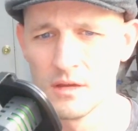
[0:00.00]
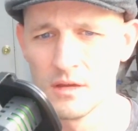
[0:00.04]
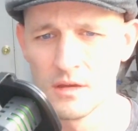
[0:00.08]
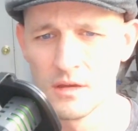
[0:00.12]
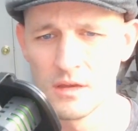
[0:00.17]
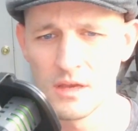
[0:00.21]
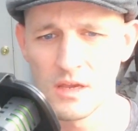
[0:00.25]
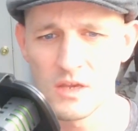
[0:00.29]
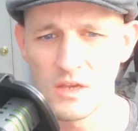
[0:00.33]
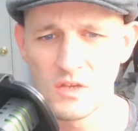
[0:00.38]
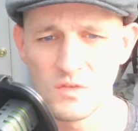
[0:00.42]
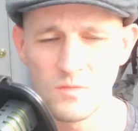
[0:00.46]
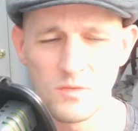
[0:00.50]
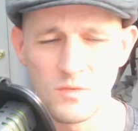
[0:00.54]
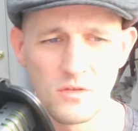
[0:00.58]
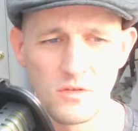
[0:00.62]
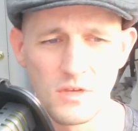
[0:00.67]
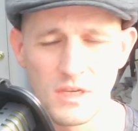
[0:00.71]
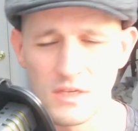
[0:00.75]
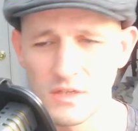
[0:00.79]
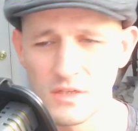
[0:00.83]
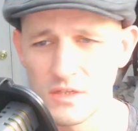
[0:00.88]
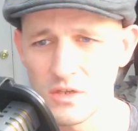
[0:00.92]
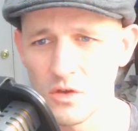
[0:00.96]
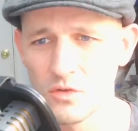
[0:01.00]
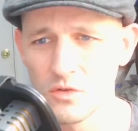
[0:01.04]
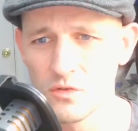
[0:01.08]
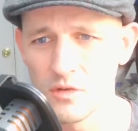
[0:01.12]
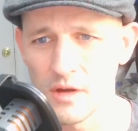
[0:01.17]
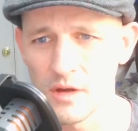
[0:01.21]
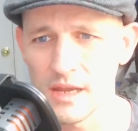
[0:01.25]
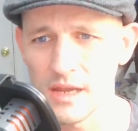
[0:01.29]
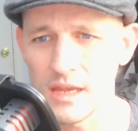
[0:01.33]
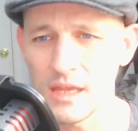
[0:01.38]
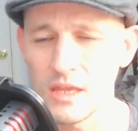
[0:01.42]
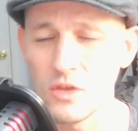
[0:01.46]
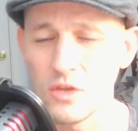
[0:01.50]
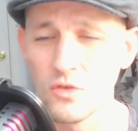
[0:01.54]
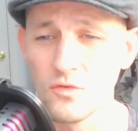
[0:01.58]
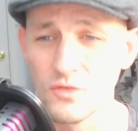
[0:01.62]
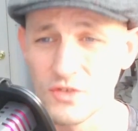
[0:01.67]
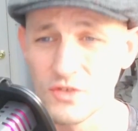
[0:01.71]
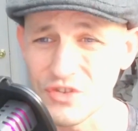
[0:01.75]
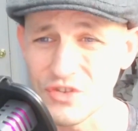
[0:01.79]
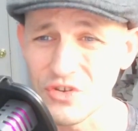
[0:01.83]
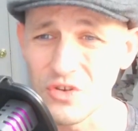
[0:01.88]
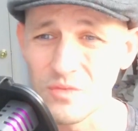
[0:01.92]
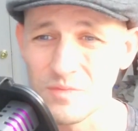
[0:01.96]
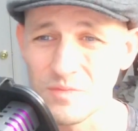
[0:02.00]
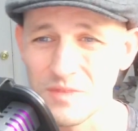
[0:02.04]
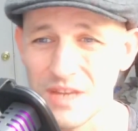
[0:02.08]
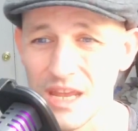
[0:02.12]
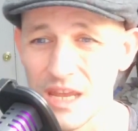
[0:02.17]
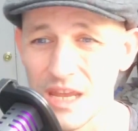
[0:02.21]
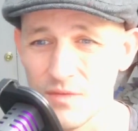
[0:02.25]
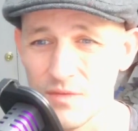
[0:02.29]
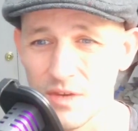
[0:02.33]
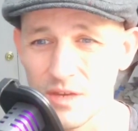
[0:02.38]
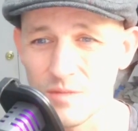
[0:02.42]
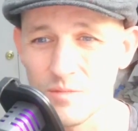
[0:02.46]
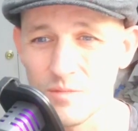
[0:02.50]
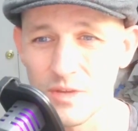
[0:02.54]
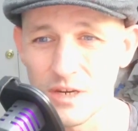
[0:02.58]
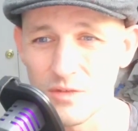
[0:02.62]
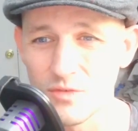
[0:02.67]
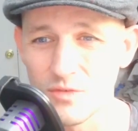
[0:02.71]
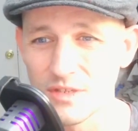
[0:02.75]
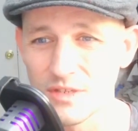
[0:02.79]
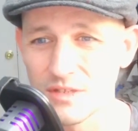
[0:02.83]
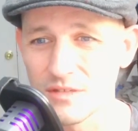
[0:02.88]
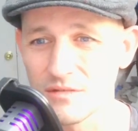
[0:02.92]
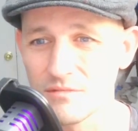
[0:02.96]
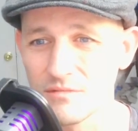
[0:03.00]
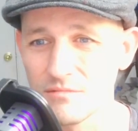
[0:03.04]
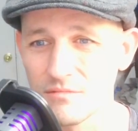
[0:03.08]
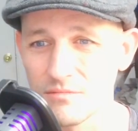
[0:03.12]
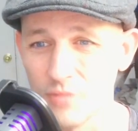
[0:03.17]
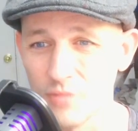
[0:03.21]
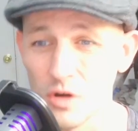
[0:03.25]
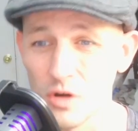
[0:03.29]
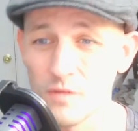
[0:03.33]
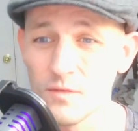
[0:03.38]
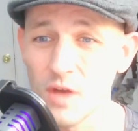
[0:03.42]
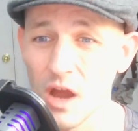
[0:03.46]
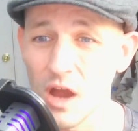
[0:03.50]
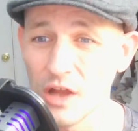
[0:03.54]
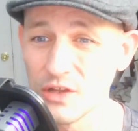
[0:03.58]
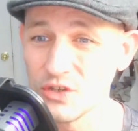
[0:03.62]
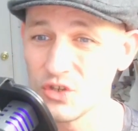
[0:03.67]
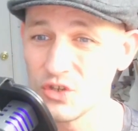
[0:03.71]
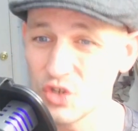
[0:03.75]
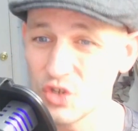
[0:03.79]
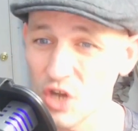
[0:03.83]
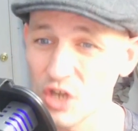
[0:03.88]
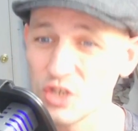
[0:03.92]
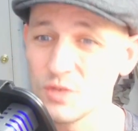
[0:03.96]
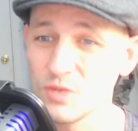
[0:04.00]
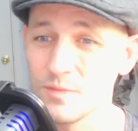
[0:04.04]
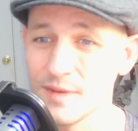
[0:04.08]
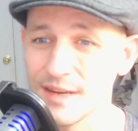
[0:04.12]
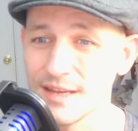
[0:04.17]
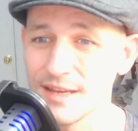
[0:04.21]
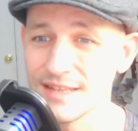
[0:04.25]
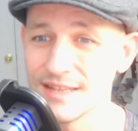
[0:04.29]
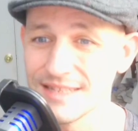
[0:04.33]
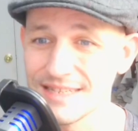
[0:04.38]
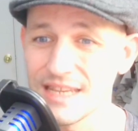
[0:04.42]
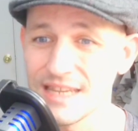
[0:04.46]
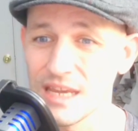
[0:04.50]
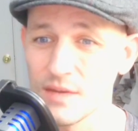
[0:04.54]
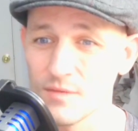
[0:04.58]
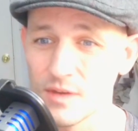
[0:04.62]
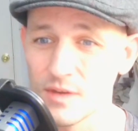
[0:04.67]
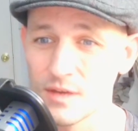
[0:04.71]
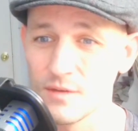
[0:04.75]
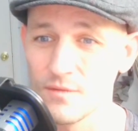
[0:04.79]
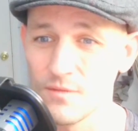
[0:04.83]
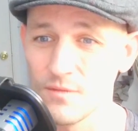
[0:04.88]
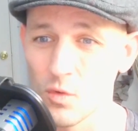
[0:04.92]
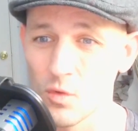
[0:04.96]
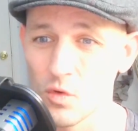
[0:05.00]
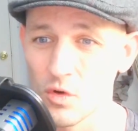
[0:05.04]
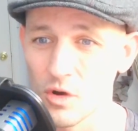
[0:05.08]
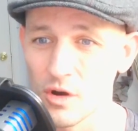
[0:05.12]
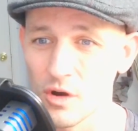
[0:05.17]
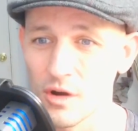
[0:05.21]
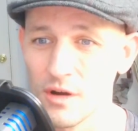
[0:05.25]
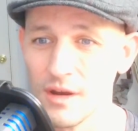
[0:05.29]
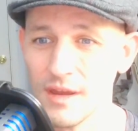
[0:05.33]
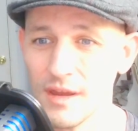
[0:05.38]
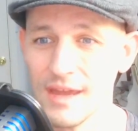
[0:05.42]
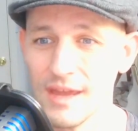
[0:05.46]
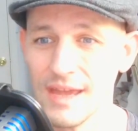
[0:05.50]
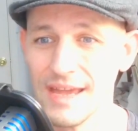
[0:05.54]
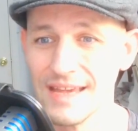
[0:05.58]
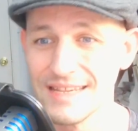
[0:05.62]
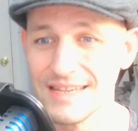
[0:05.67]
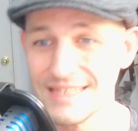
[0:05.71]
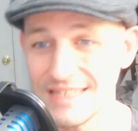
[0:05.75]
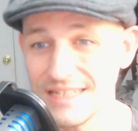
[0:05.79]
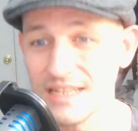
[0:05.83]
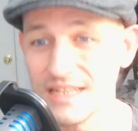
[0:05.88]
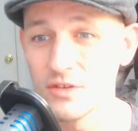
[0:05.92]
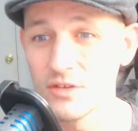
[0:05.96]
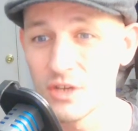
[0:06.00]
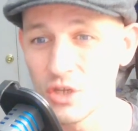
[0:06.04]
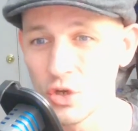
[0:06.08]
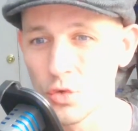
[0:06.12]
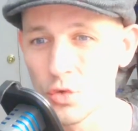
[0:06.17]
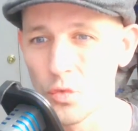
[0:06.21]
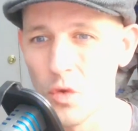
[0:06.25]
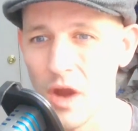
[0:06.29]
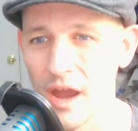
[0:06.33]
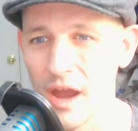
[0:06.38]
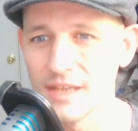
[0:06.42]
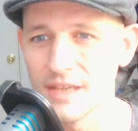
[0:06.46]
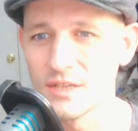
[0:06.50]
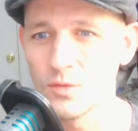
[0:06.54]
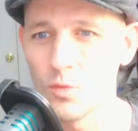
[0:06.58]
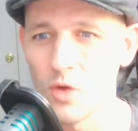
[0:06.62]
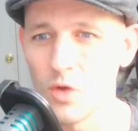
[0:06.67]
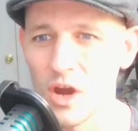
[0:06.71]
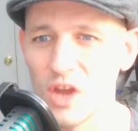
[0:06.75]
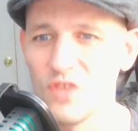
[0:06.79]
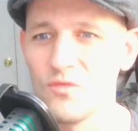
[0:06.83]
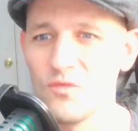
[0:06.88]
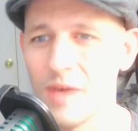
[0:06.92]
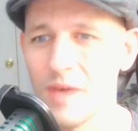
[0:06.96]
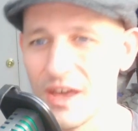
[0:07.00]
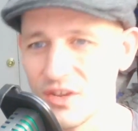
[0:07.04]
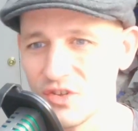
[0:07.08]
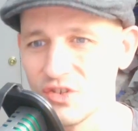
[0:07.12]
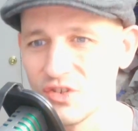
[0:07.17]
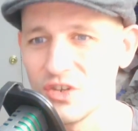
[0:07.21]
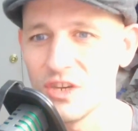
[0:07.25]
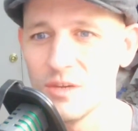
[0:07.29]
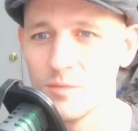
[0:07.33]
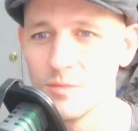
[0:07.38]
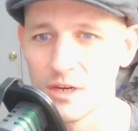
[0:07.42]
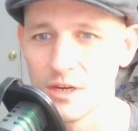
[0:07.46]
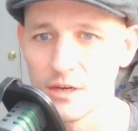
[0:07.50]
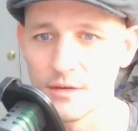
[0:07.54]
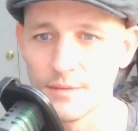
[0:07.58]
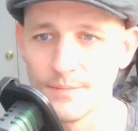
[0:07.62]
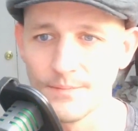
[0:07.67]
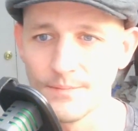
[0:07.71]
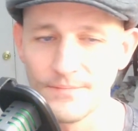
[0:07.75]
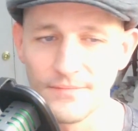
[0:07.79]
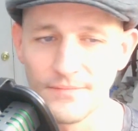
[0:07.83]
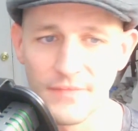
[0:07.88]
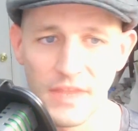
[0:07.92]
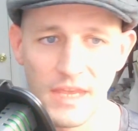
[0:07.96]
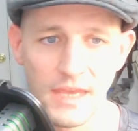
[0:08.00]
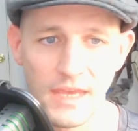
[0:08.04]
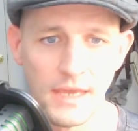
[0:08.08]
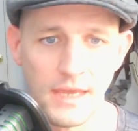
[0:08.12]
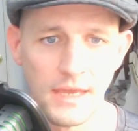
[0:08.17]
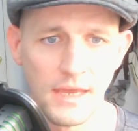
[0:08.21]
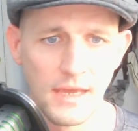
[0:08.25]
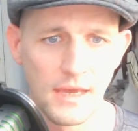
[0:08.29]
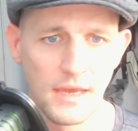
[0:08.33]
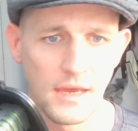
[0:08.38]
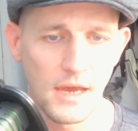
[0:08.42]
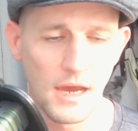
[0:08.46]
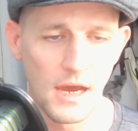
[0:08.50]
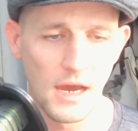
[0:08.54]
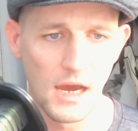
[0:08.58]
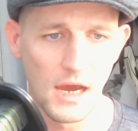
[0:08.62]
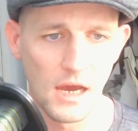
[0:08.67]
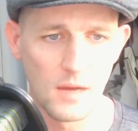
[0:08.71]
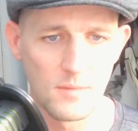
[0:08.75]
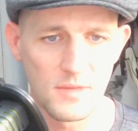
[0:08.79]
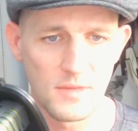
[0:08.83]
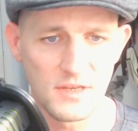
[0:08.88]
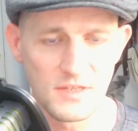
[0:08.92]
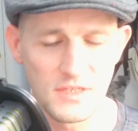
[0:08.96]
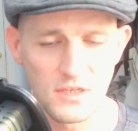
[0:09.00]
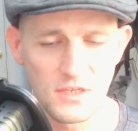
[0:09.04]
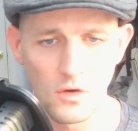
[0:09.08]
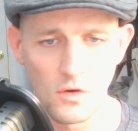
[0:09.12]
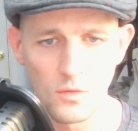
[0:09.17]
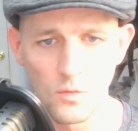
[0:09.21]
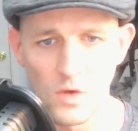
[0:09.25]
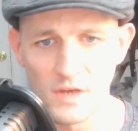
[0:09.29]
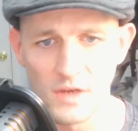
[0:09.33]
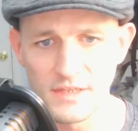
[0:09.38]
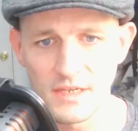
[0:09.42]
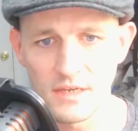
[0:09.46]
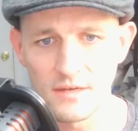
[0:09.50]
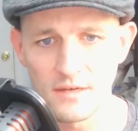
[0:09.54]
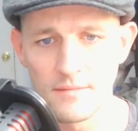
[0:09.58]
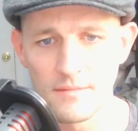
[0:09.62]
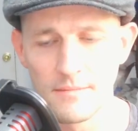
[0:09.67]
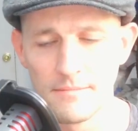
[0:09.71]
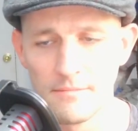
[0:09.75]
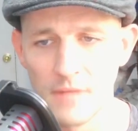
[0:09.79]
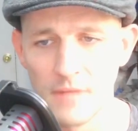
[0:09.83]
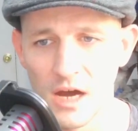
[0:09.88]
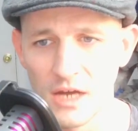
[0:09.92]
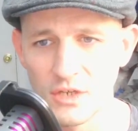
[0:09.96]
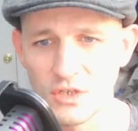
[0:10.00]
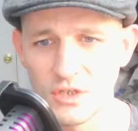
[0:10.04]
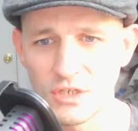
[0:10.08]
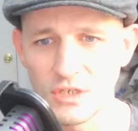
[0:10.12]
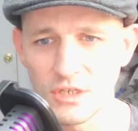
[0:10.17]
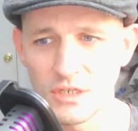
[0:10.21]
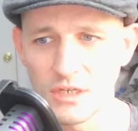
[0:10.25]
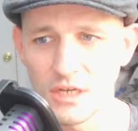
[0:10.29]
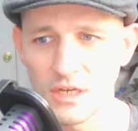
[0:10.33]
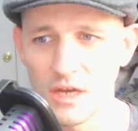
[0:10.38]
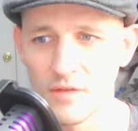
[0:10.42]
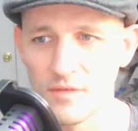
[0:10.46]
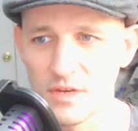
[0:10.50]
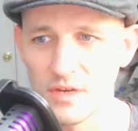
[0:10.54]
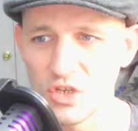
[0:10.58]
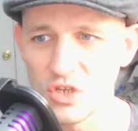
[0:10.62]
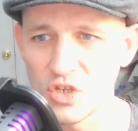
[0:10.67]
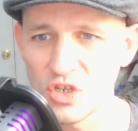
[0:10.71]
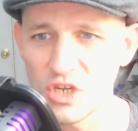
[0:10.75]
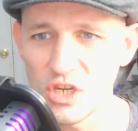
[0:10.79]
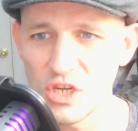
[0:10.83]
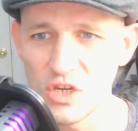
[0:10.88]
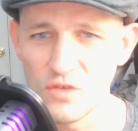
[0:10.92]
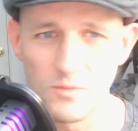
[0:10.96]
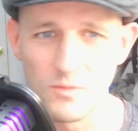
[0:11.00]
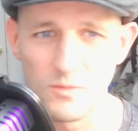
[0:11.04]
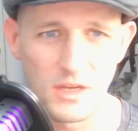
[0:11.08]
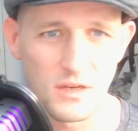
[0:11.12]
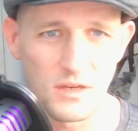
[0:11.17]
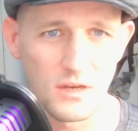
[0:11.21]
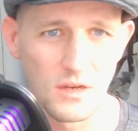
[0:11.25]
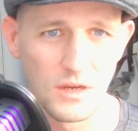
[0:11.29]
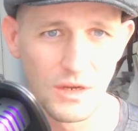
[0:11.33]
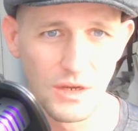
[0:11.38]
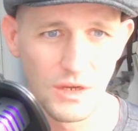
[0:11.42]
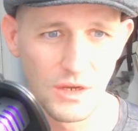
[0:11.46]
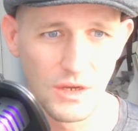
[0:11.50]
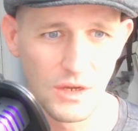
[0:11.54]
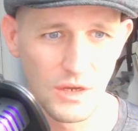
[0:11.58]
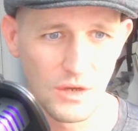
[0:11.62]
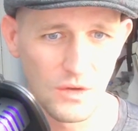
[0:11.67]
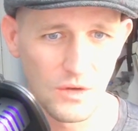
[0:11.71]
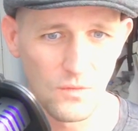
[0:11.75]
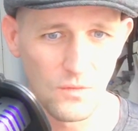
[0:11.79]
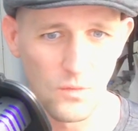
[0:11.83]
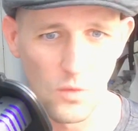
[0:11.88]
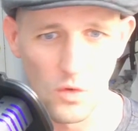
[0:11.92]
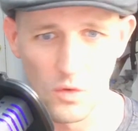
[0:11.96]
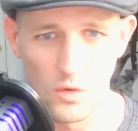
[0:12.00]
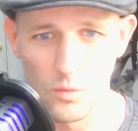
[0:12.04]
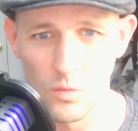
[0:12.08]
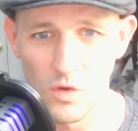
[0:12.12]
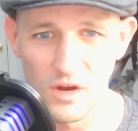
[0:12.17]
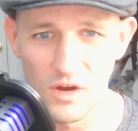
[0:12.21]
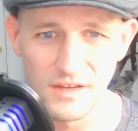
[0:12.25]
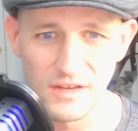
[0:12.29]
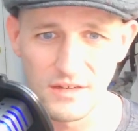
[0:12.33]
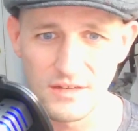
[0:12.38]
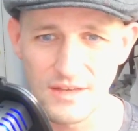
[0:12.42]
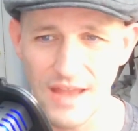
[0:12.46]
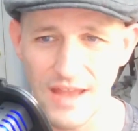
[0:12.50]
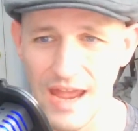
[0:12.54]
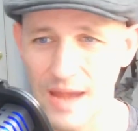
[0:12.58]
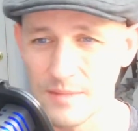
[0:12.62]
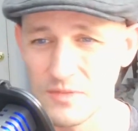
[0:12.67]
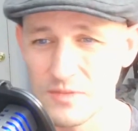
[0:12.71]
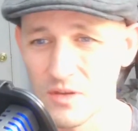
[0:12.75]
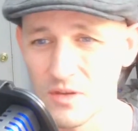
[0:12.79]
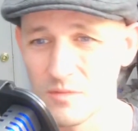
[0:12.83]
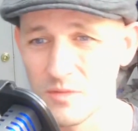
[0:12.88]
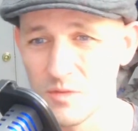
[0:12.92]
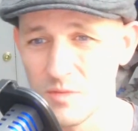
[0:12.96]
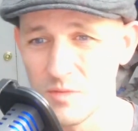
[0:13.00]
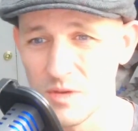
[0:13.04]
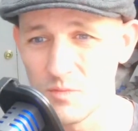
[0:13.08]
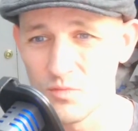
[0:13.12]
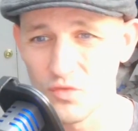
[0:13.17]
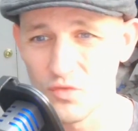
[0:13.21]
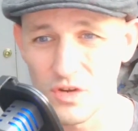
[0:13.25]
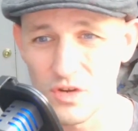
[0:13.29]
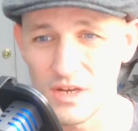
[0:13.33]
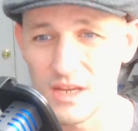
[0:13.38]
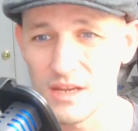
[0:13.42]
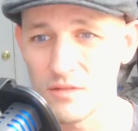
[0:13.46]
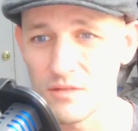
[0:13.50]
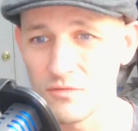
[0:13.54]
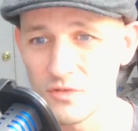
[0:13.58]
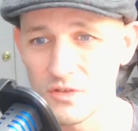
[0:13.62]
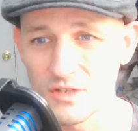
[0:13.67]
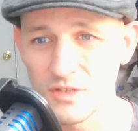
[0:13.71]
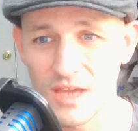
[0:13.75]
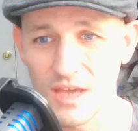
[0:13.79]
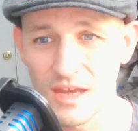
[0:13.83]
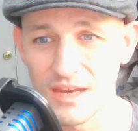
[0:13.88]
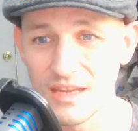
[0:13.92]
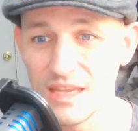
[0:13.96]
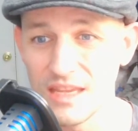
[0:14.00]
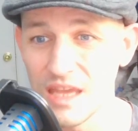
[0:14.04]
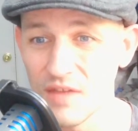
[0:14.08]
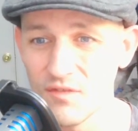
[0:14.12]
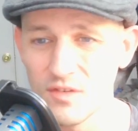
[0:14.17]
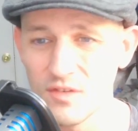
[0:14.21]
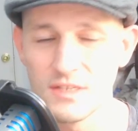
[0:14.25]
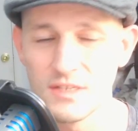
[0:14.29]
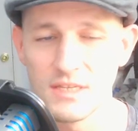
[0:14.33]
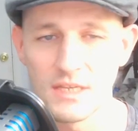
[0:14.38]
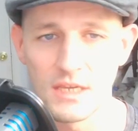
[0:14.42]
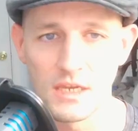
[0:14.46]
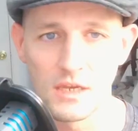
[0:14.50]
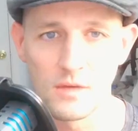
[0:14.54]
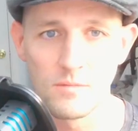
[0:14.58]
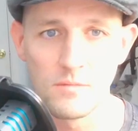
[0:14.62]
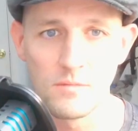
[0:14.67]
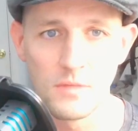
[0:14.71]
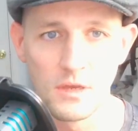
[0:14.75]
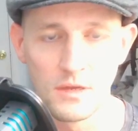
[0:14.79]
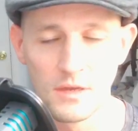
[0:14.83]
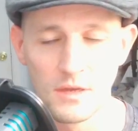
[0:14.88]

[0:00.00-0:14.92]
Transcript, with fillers: His beauty is so great. He usurped David, but it was part of God's judgment against David for stealing Uriah's wife Bathsheba. Um, and so it wasn't much of an achievement for one, Absalom to be pretty. It was just kind of given to him.